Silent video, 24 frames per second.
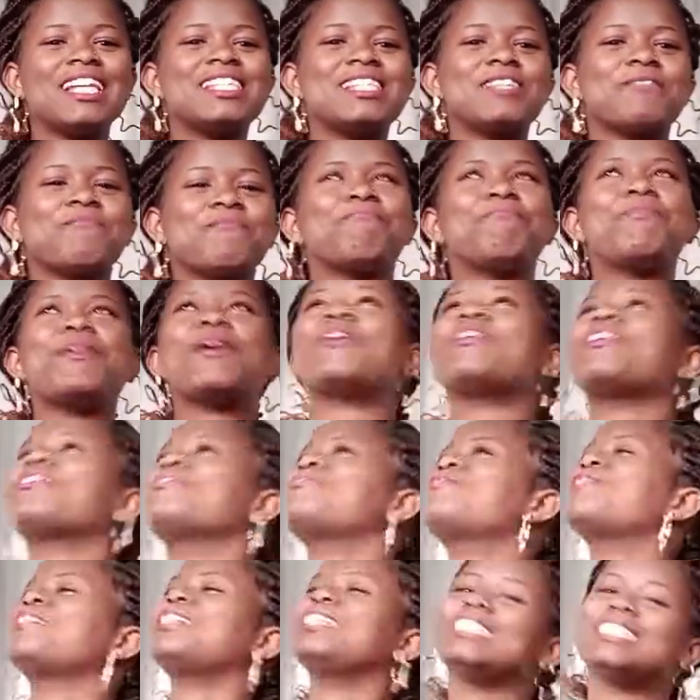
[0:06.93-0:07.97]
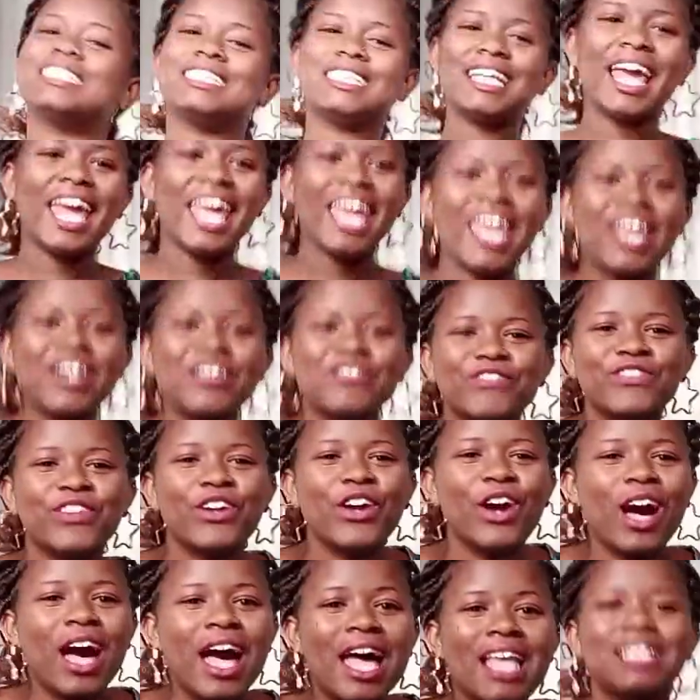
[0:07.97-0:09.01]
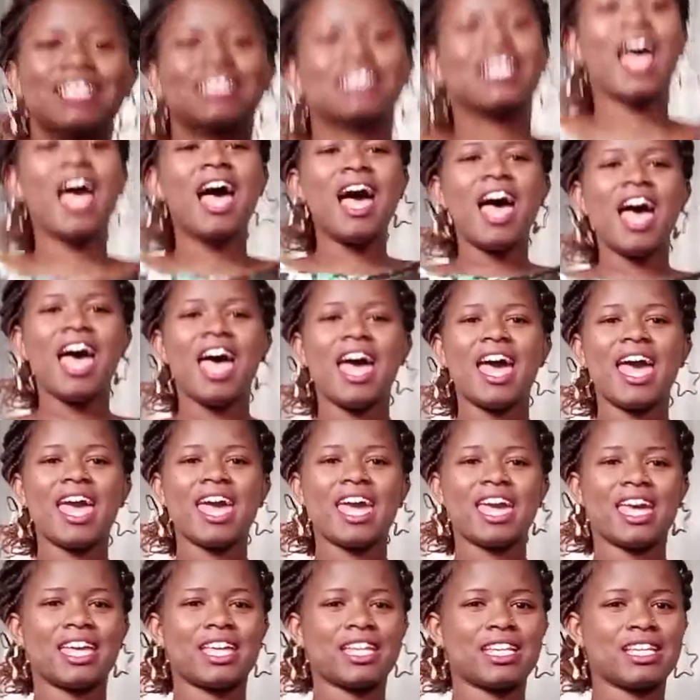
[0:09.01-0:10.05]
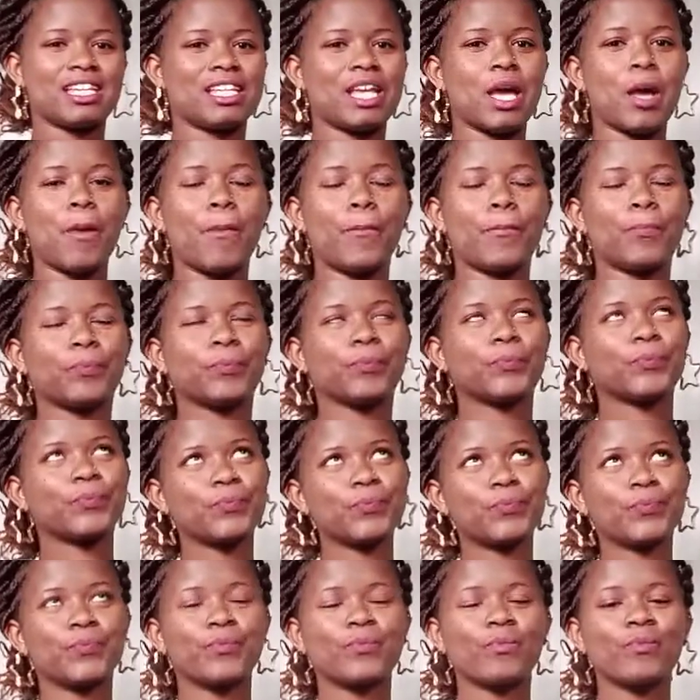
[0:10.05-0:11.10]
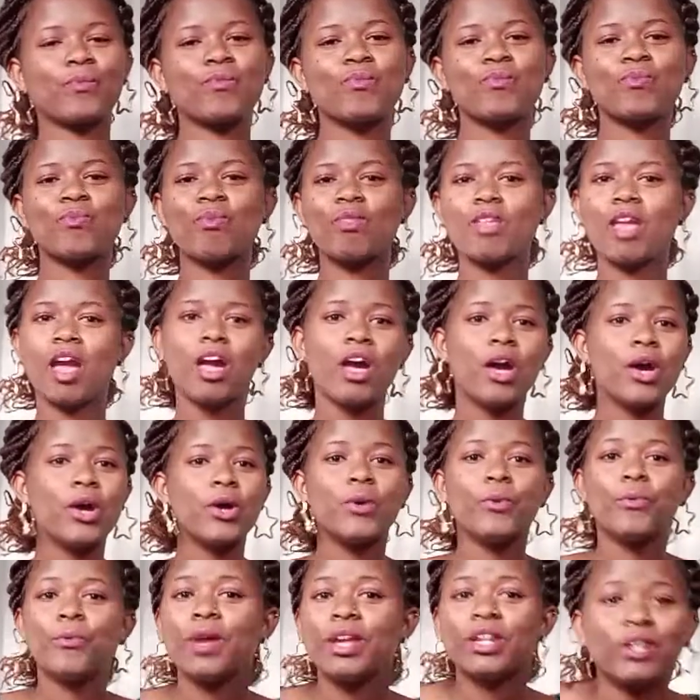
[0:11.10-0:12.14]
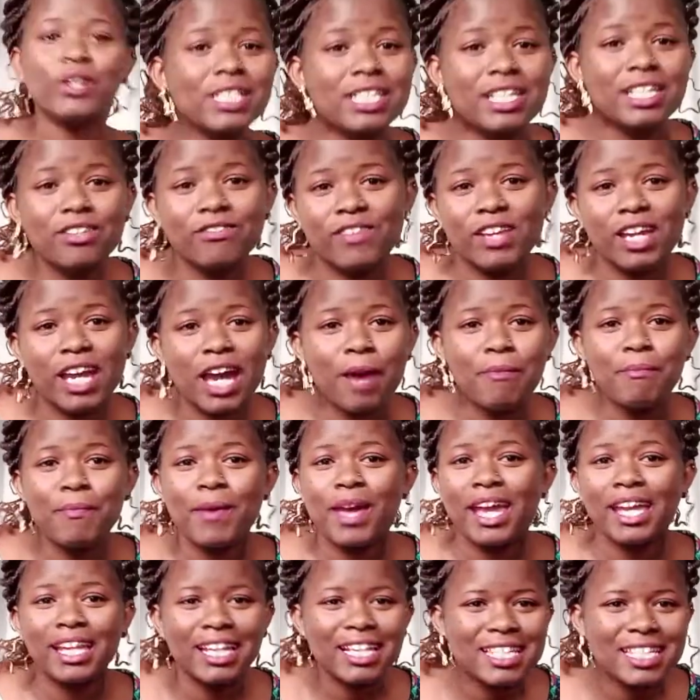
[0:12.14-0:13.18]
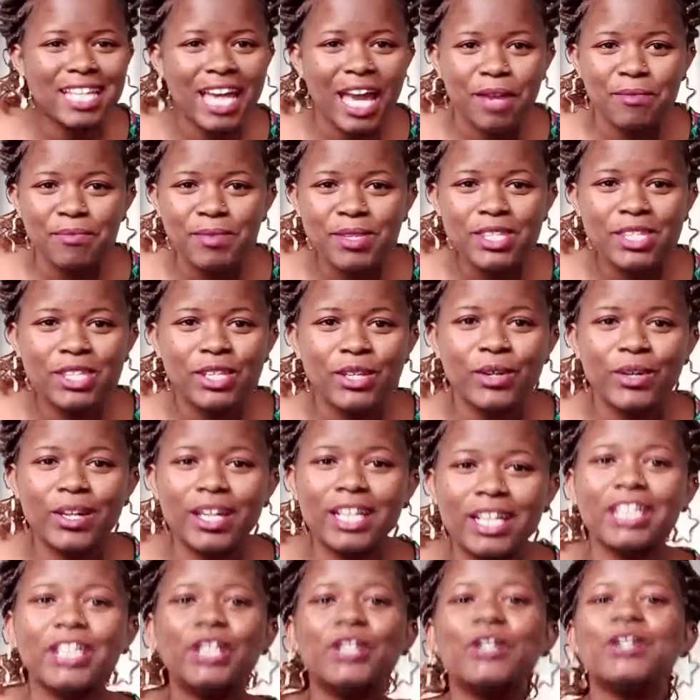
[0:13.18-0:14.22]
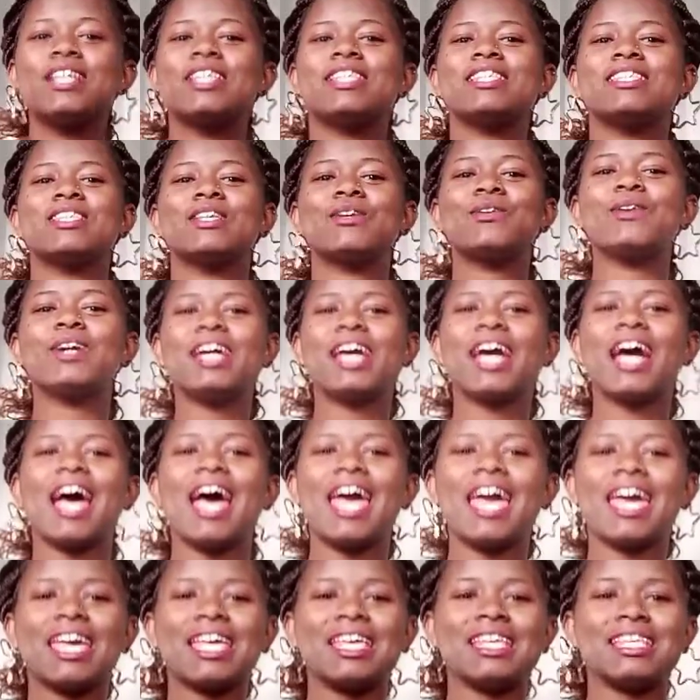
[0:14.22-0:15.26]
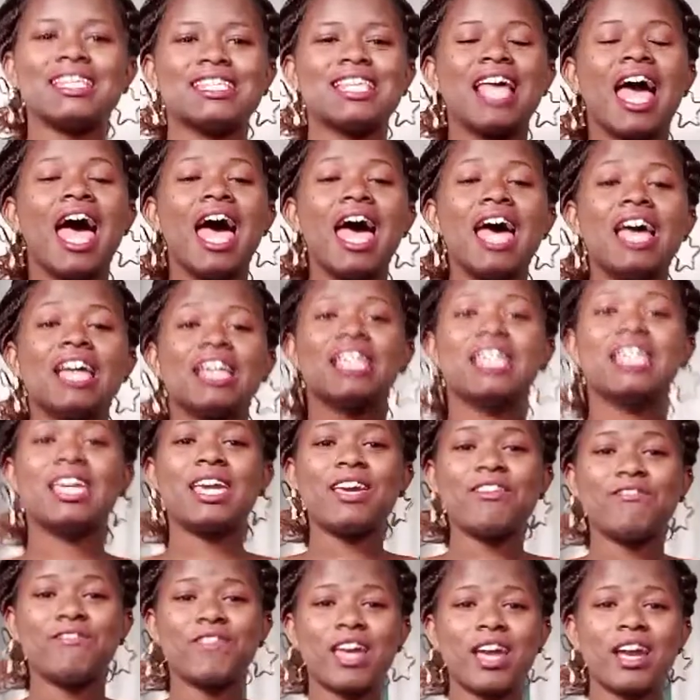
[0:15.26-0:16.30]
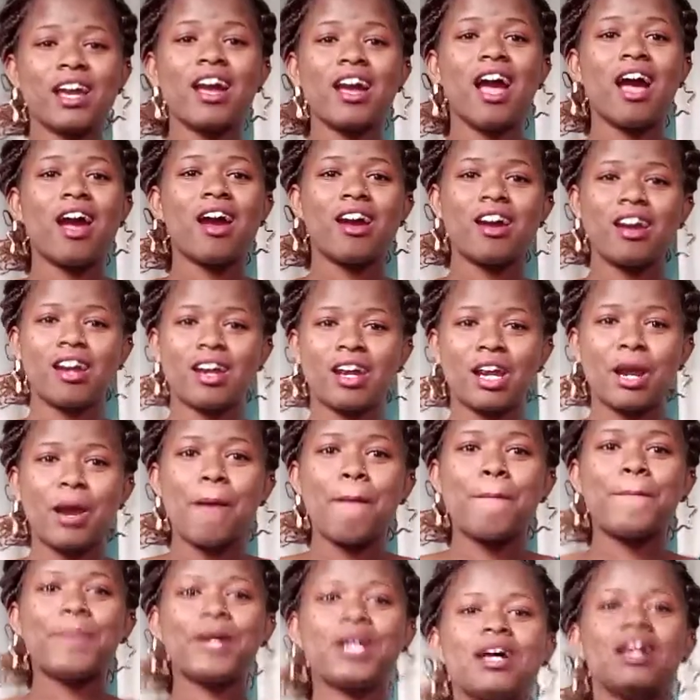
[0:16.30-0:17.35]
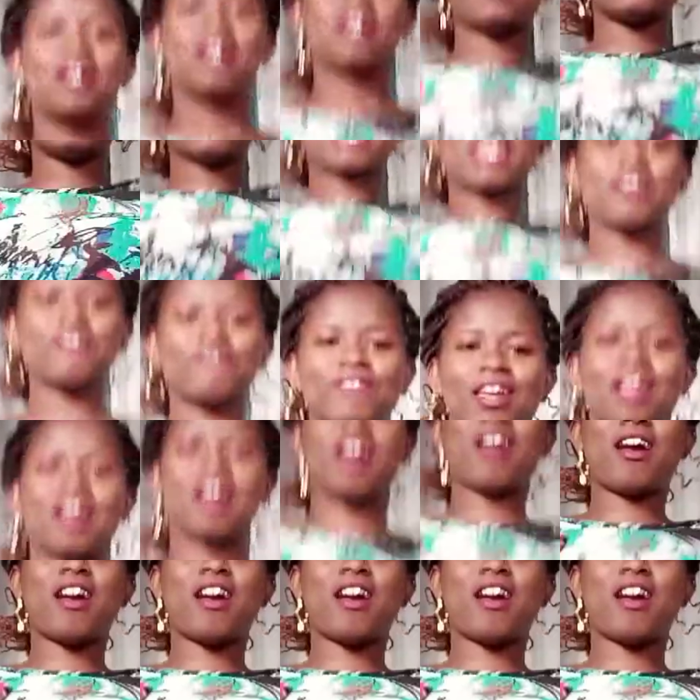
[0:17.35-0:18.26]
It's a beautiful day, of course, and hmm, we're not giving up anytime soon because you guys giving up, giving